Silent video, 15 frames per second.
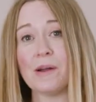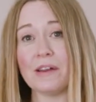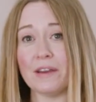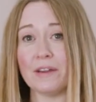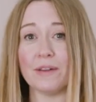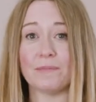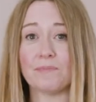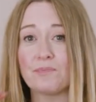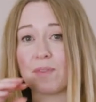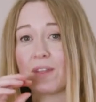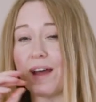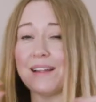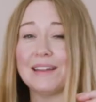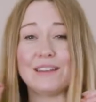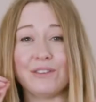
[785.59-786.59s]
You know,
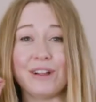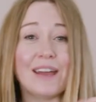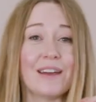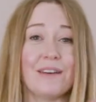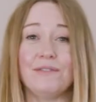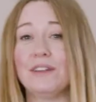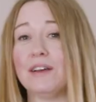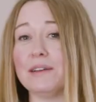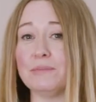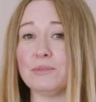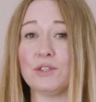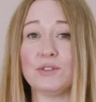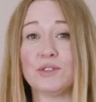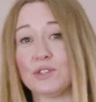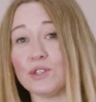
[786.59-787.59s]
that little hit of lime
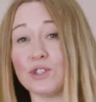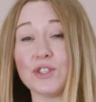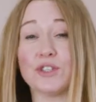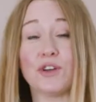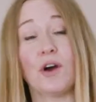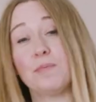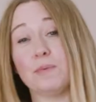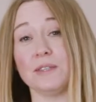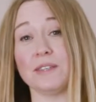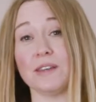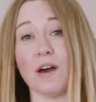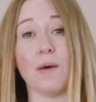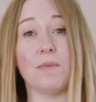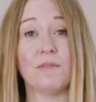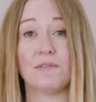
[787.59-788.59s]
juice just sharpens
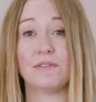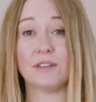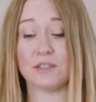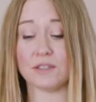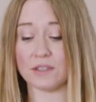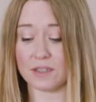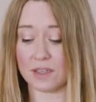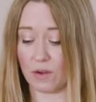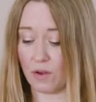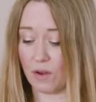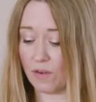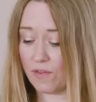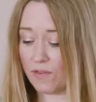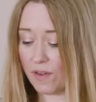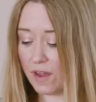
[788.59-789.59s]
it up and finishes it
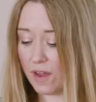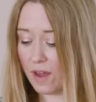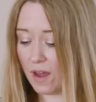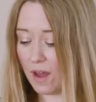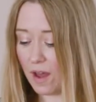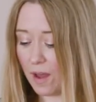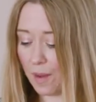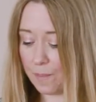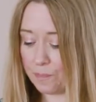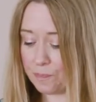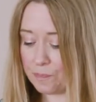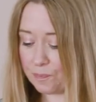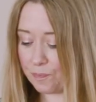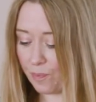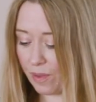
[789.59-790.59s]
off.
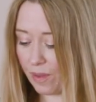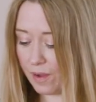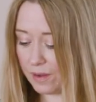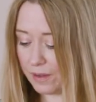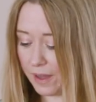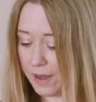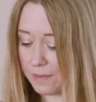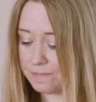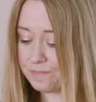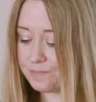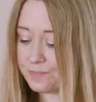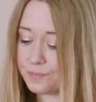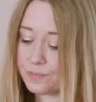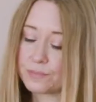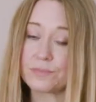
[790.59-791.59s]
Yeah,
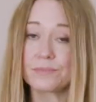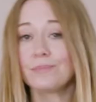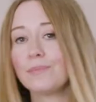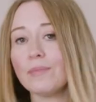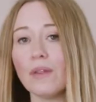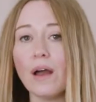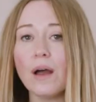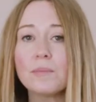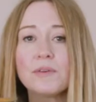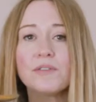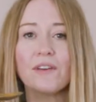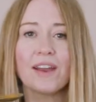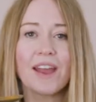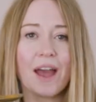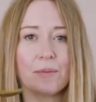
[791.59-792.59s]
I'd be
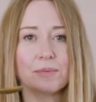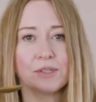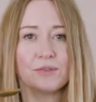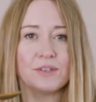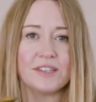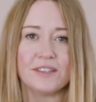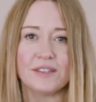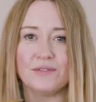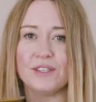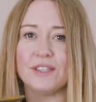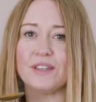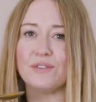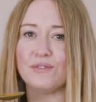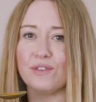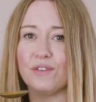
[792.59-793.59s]
very happy to eat this for
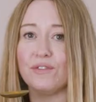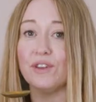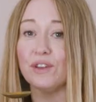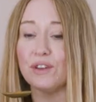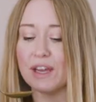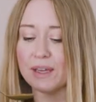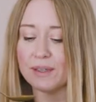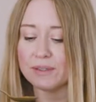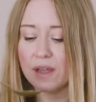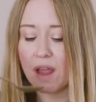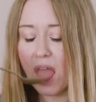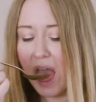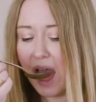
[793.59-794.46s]
dinner for a few days.